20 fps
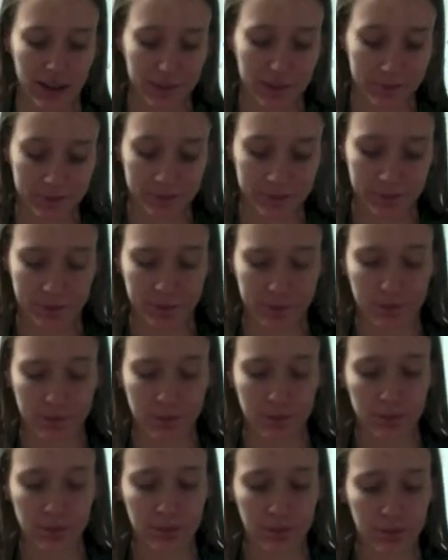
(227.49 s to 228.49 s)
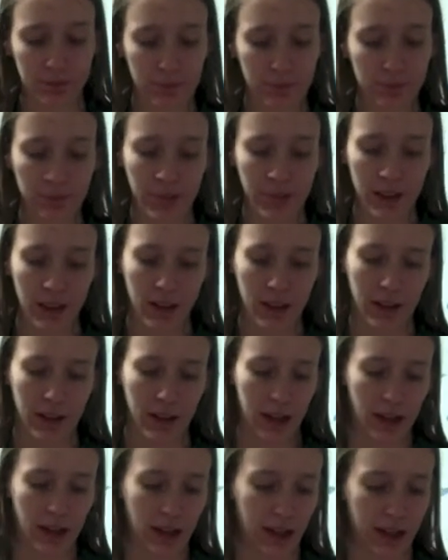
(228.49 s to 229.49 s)
And then make
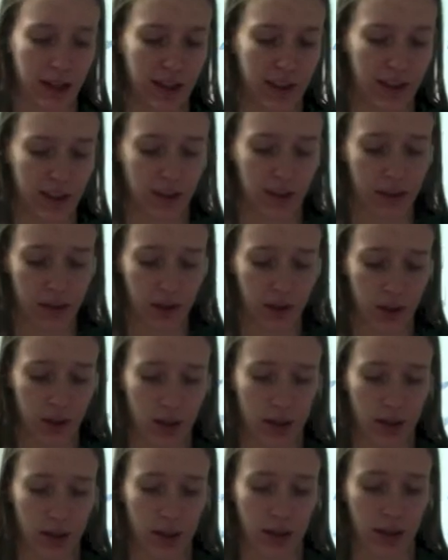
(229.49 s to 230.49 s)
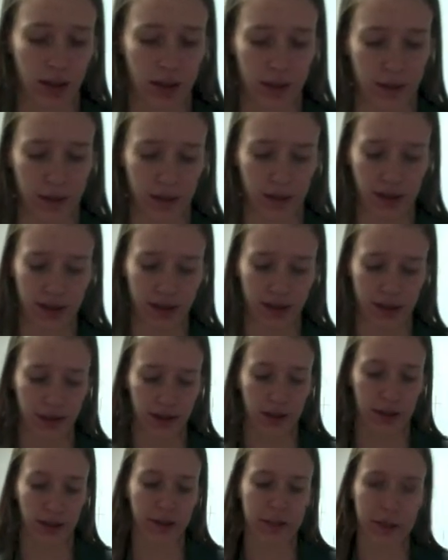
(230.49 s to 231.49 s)
sure also that the
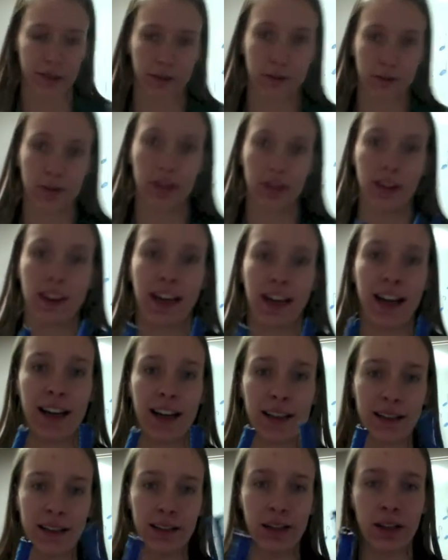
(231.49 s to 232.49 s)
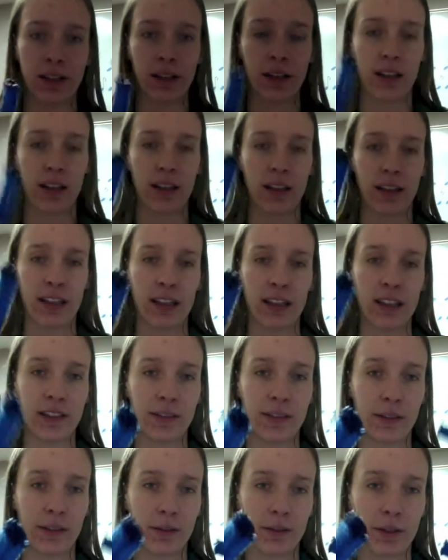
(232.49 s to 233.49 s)
ends of the ropes,
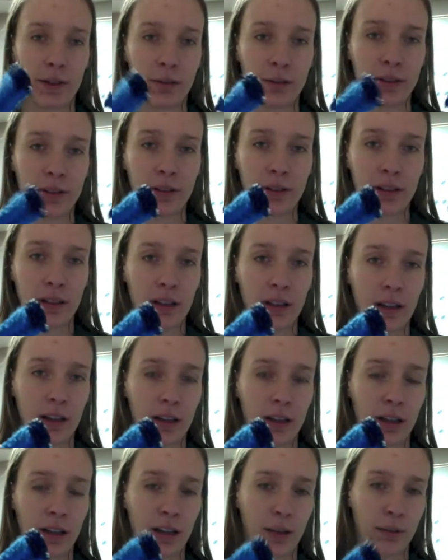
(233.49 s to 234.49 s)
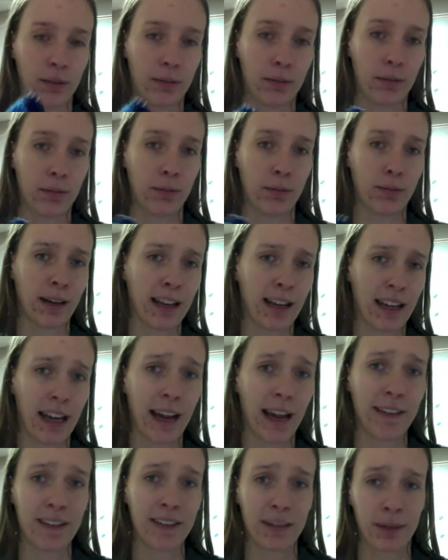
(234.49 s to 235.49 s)
I have a special kind of rope, so I burned the
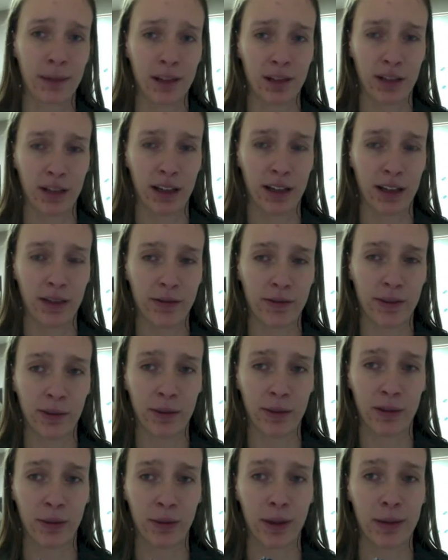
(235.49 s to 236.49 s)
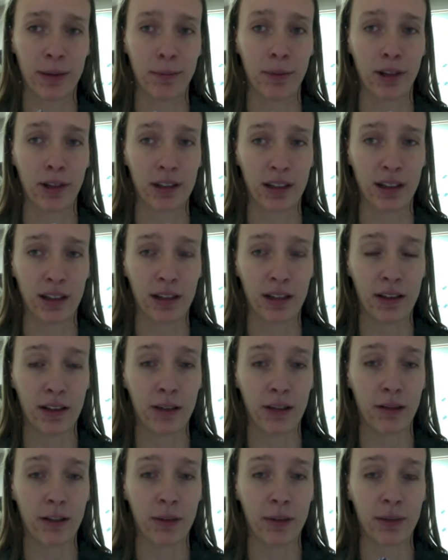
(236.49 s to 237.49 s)
end of the rope so that it didn't fray. You might
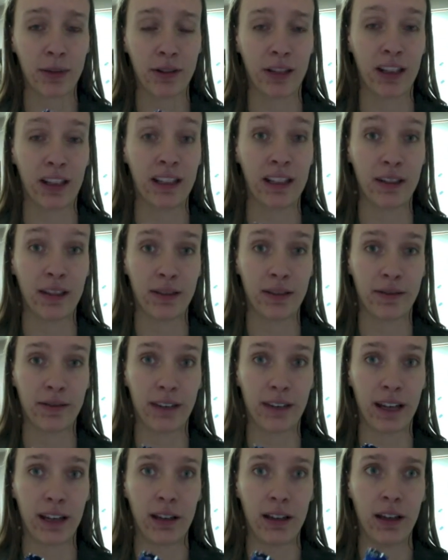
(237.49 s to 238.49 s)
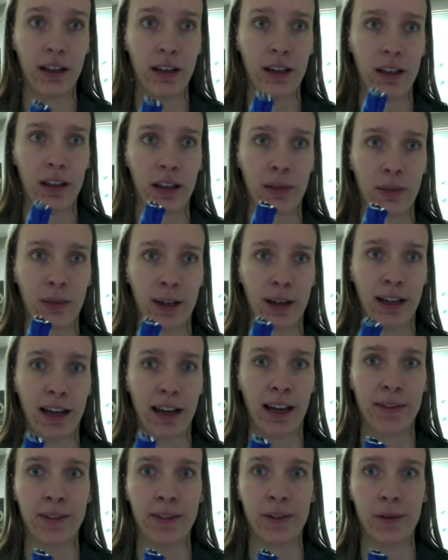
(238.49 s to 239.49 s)
have to glue it or
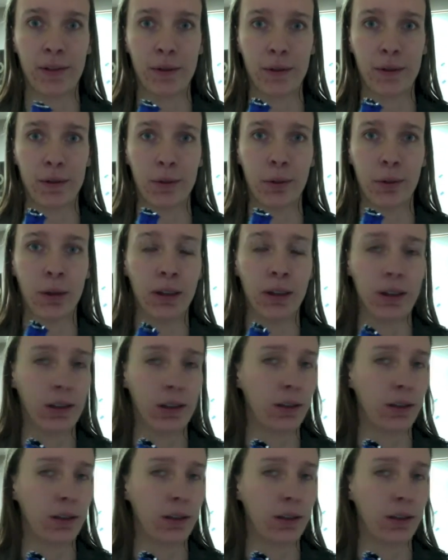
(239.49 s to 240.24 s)
do something to the ends of